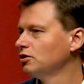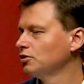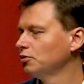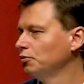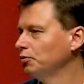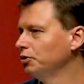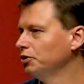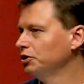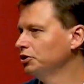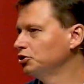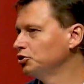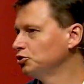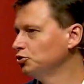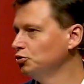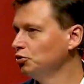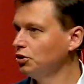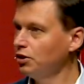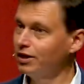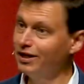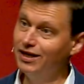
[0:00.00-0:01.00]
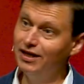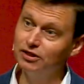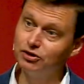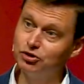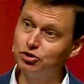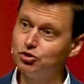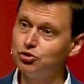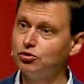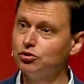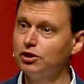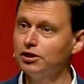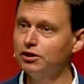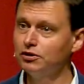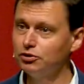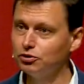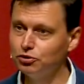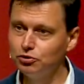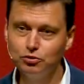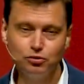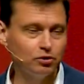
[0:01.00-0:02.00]
we took a train
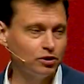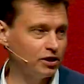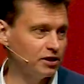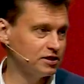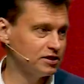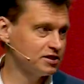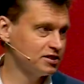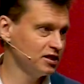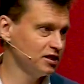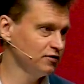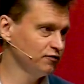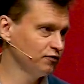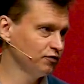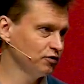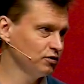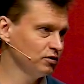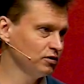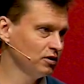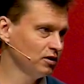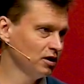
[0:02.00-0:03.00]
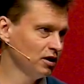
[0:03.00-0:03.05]
to a safer